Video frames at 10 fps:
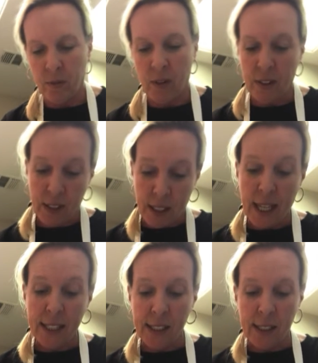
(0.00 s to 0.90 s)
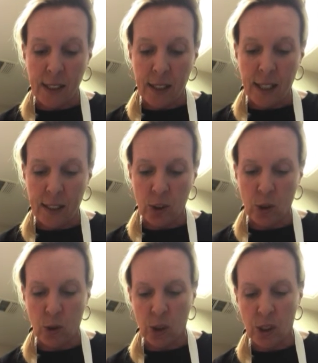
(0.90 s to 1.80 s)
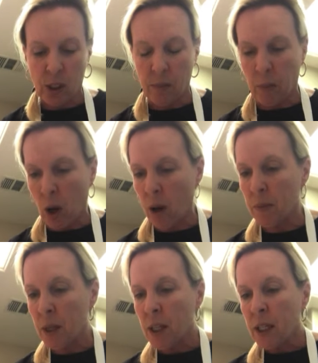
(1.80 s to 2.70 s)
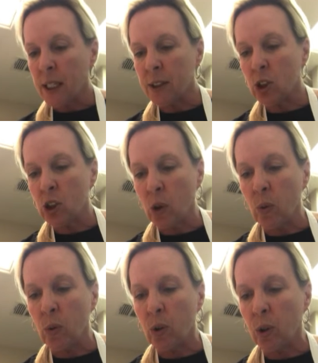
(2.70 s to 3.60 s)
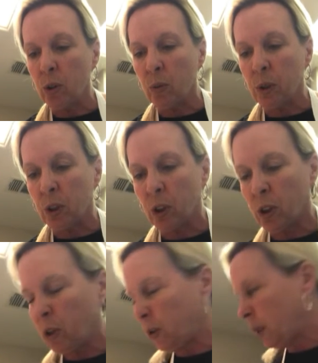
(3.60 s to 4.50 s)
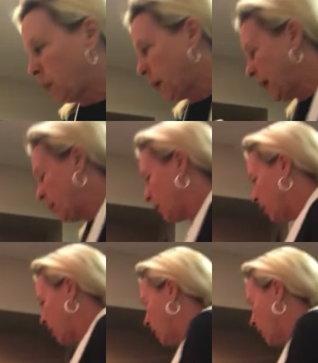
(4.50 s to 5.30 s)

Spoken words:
And Casey said that too. She said, Mom, it's so good with the curry powder.